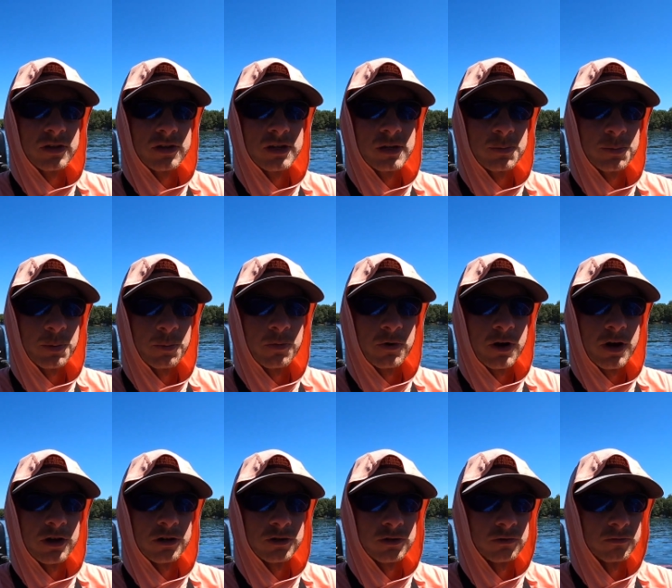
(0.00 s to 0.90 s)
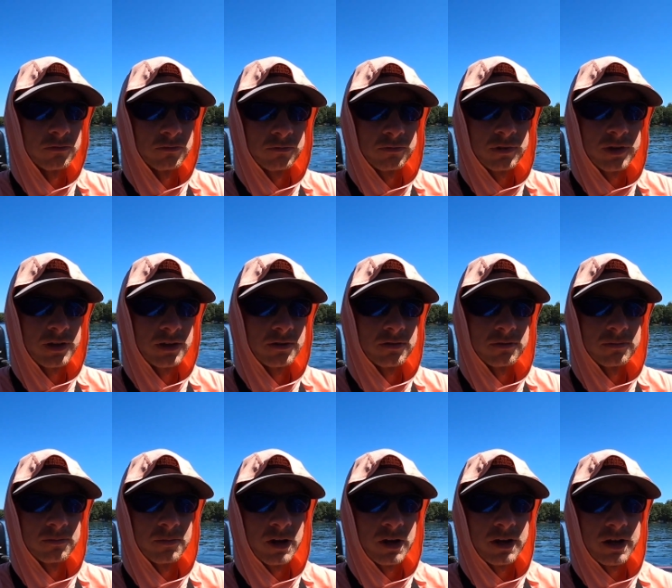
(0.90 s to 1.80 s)
in the deeper brush, and
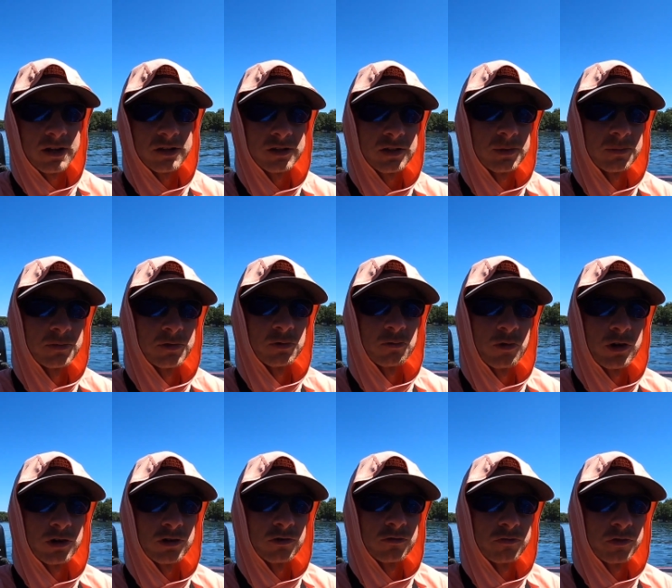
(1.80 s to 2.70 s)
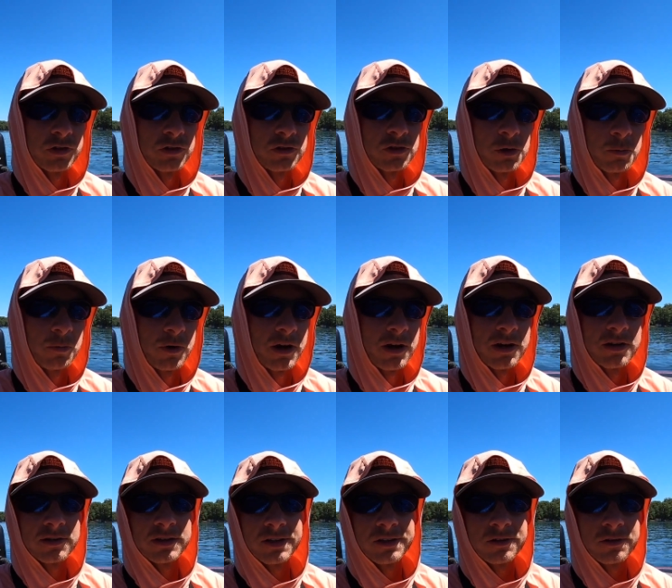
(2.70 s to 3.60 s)
getting accustomed to what you're feeling. You're probably
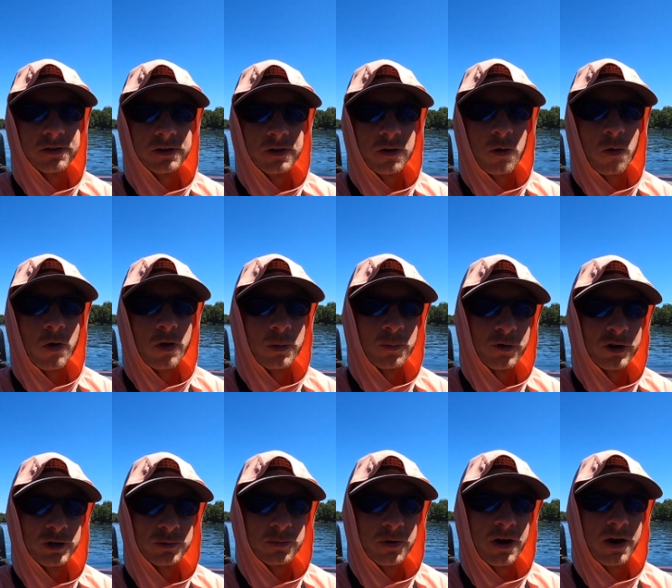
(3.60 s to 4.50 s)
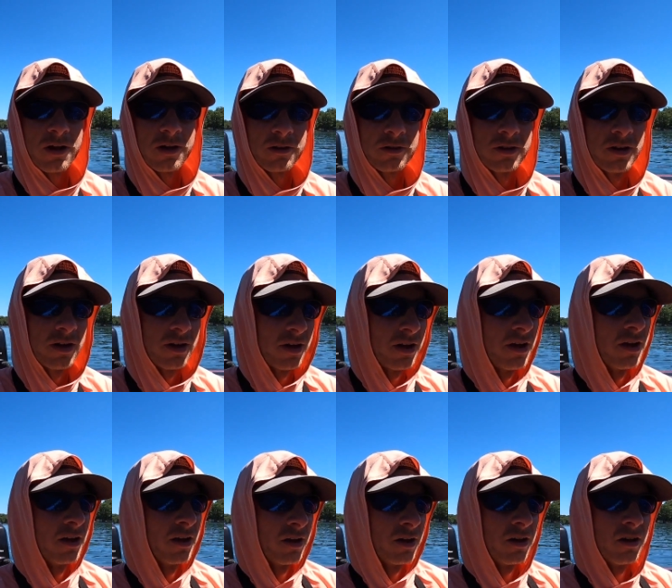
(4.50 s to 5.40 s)
going to set the hook on the brush pile
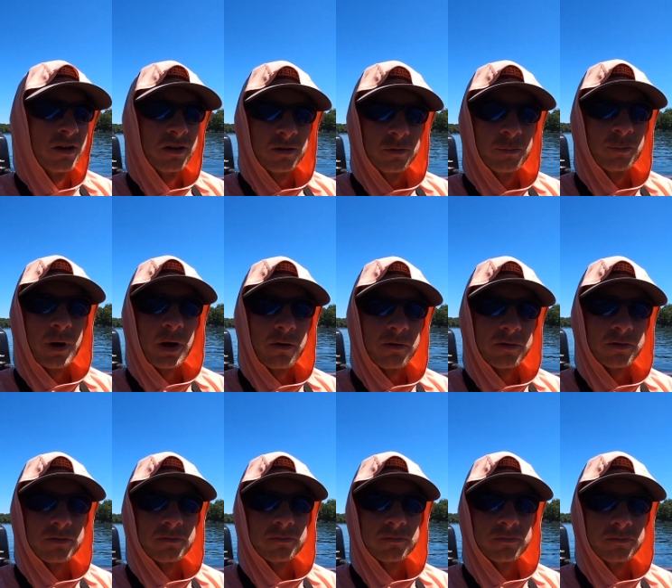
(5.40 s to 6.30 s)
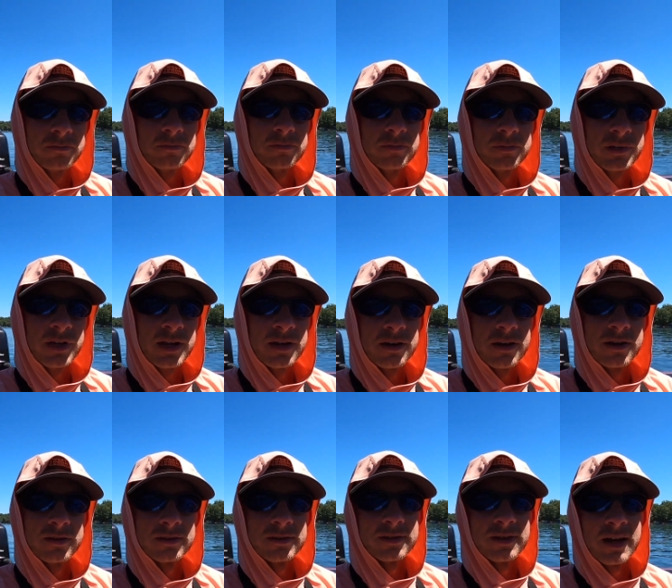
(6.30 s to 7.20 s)
about ten
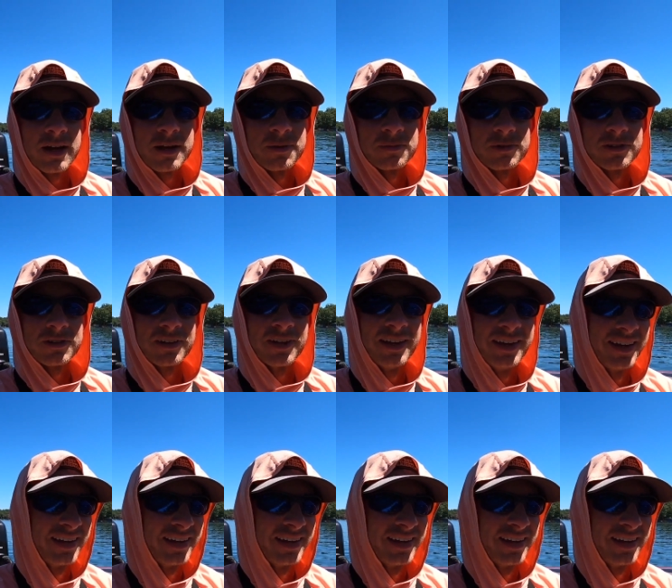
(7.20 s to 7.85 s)
dozen times,